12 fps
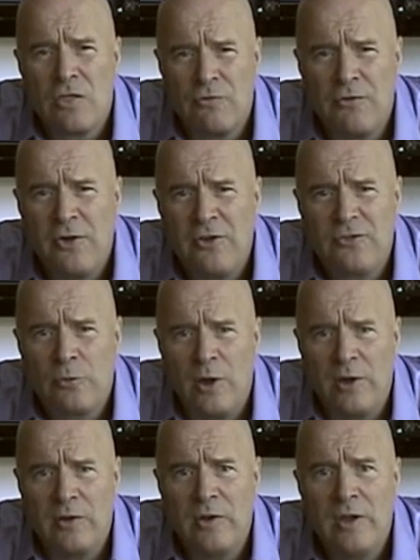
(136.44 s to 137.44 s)
The first
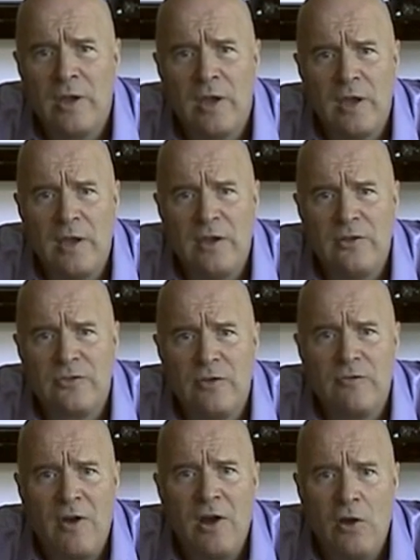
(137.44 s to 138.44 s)
one is
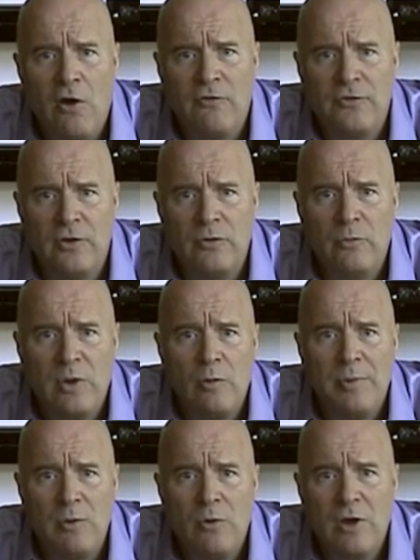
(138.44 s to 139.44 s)
that very often we
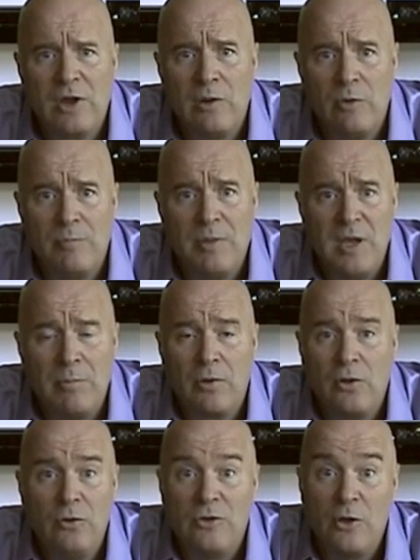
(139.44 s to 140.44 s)
will be working with
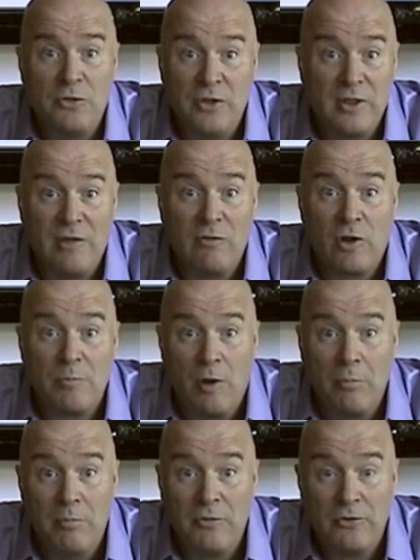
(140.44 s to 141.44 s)
people who don't think they've got a
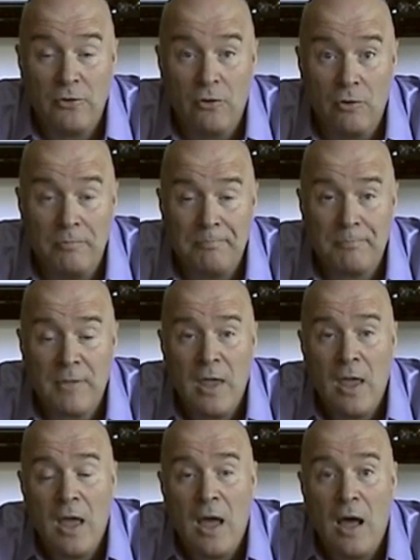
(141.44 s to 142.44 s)
problem at all.
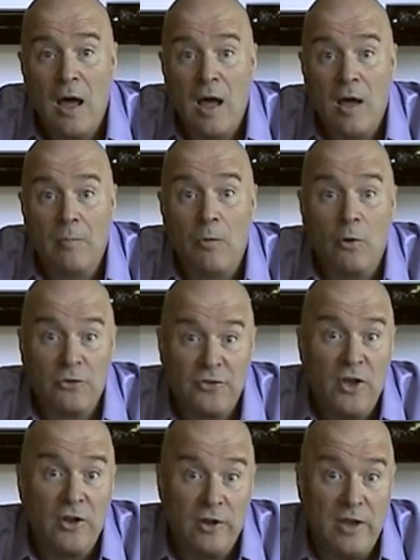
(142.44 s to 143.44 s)
Or
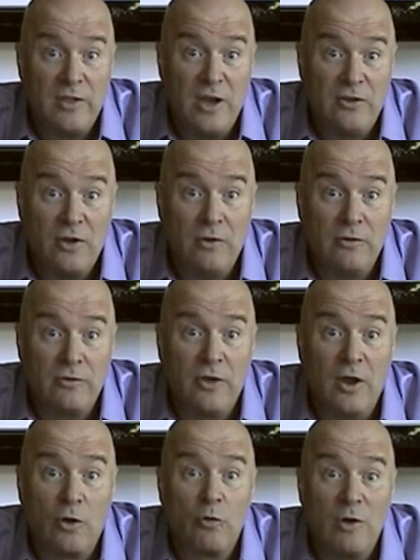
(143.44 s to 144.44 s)
certainly they don't
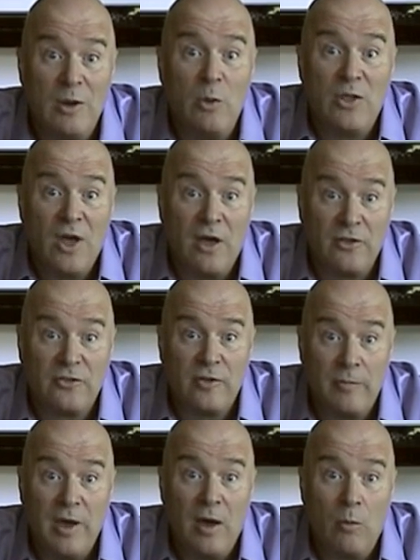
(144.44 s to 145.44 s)
agree with
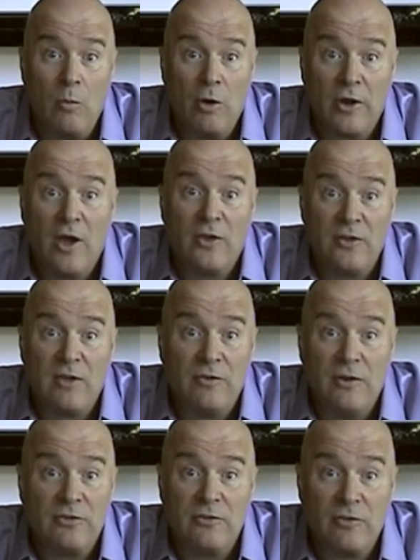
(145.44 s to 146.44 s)
us about what our
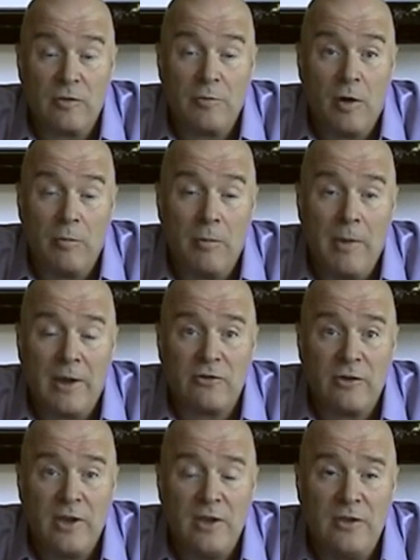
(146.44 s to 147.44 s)
definition of the problem
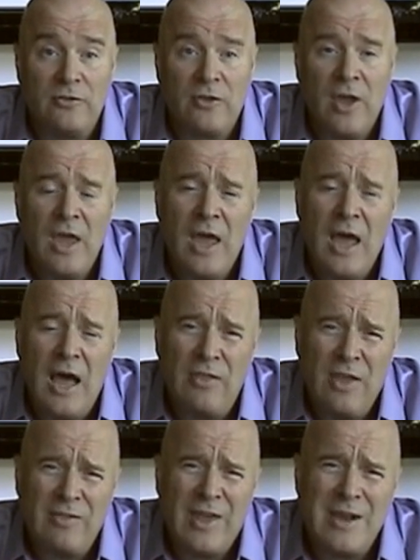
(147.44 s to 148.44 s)
actually is.
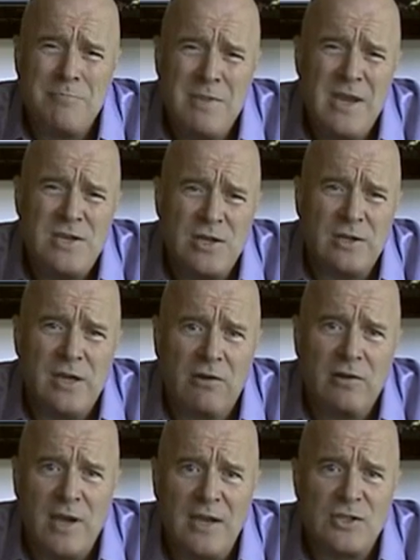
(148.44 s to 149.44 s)
And that immediately
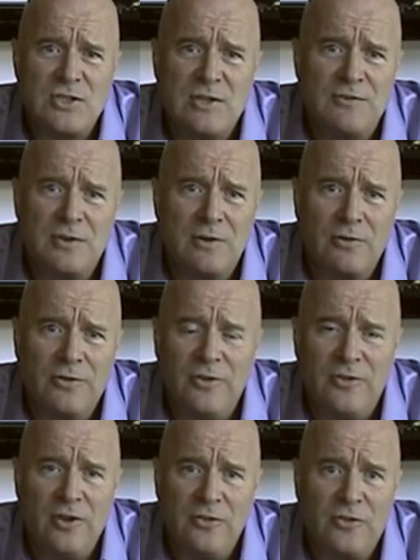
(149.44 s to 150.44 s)
creates
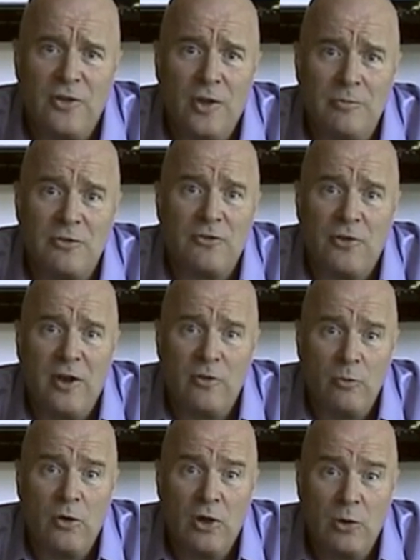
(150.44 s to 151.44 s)
difficulties in terms of trying
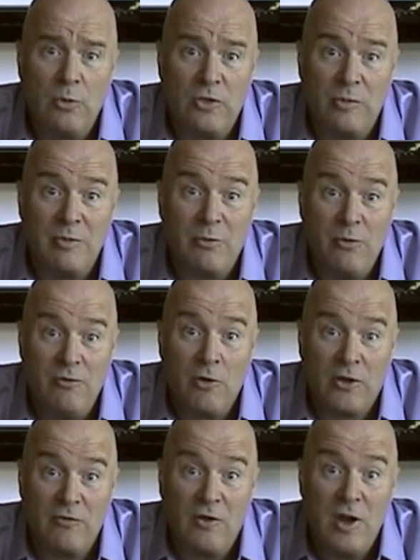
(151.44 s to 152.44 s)
to work with them if we've
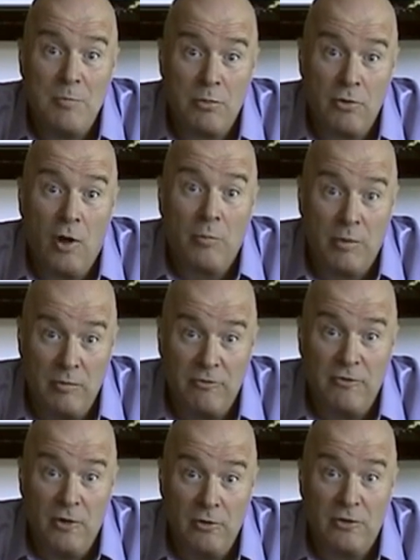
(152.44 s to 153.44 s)
got a very
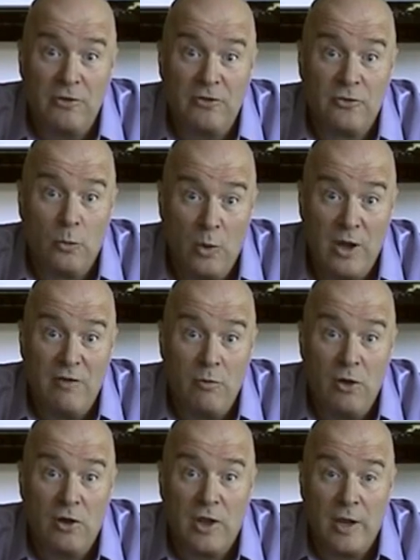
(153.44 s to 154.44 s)
problem-focused way of
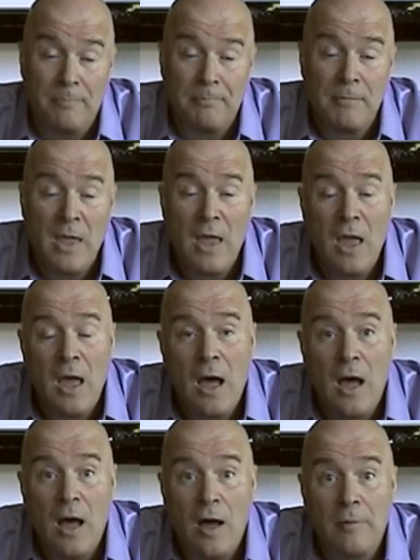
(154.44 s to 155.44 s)
working.
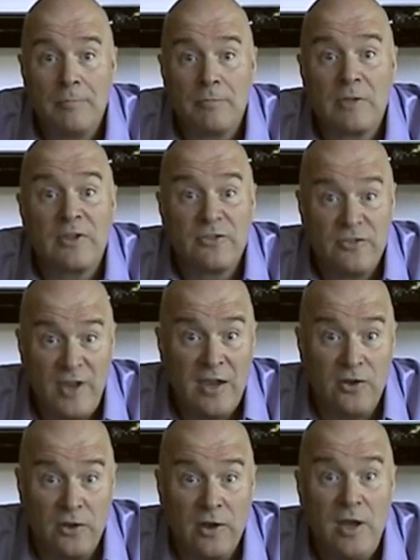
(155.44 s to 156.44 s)

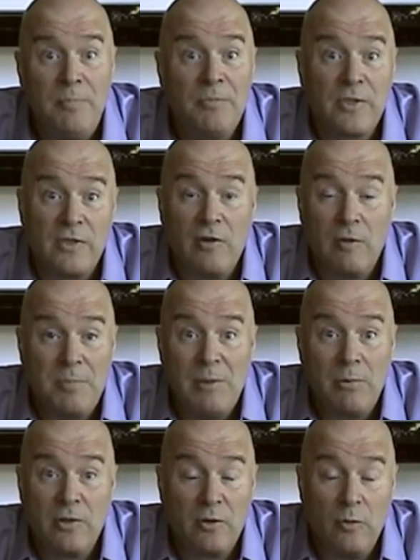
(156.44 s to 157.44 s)
Secondly, there are
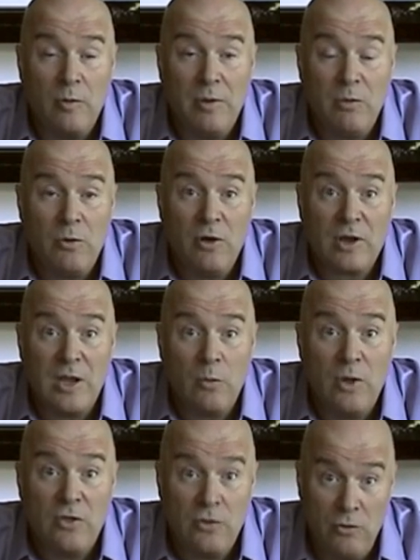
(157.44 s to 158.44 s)
people that we'll be
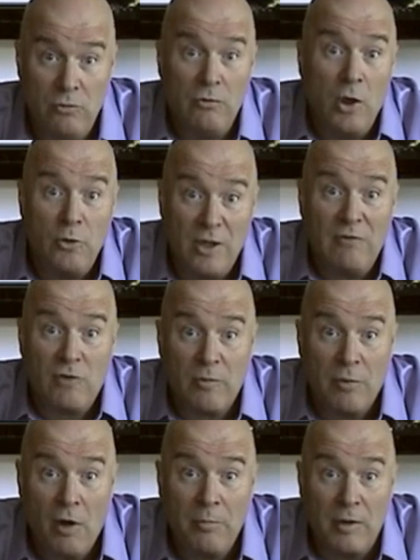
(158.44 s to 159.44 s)
working with who know they've got
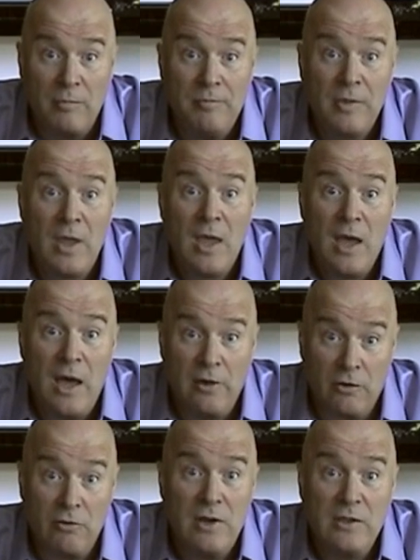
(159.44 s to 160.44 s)
a problem
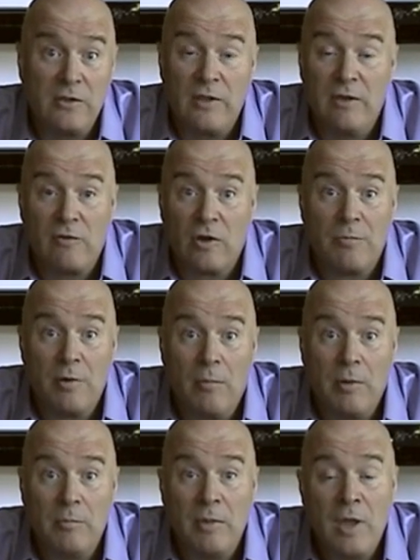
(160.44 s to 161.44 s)
and agree that they've got a
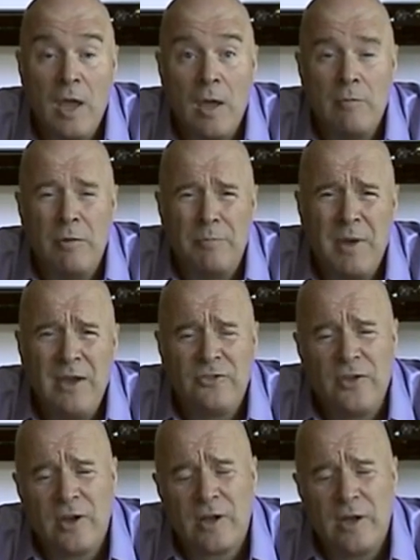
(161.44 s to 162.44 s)
problem, but
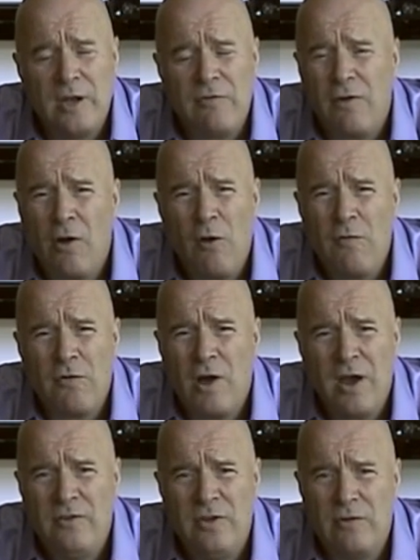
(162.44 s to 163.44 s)
basically, for a whole
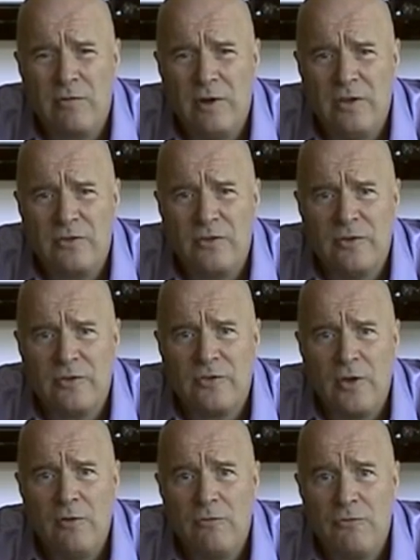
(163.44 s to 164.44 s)
variety of reasons,
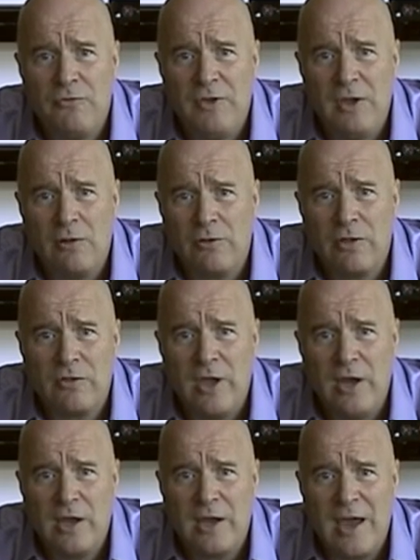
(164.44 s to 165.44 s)
don't feel that
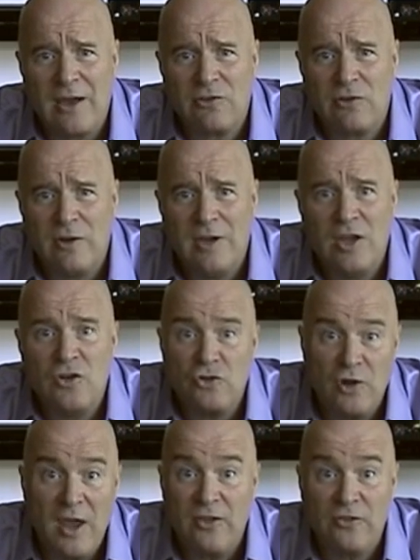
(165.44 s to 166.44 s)
they can actually
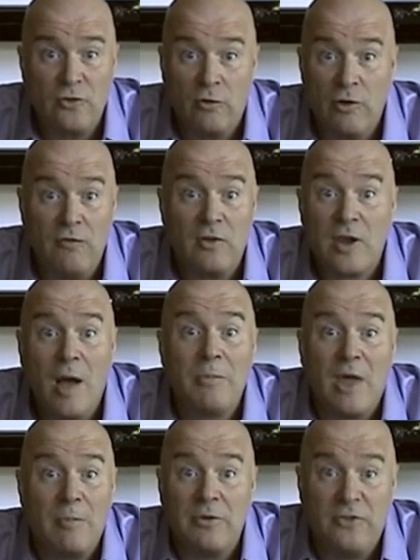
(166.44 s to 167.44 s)
address or
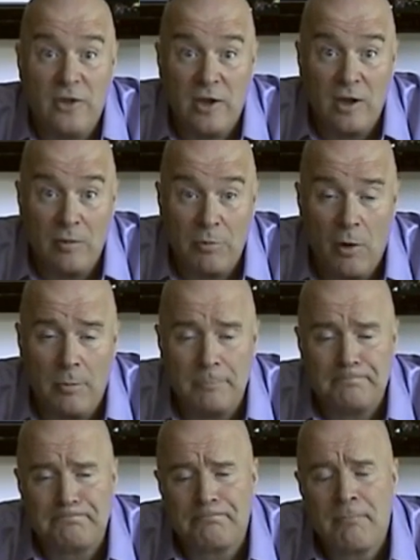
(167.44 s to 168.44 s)
overcome that particular problem.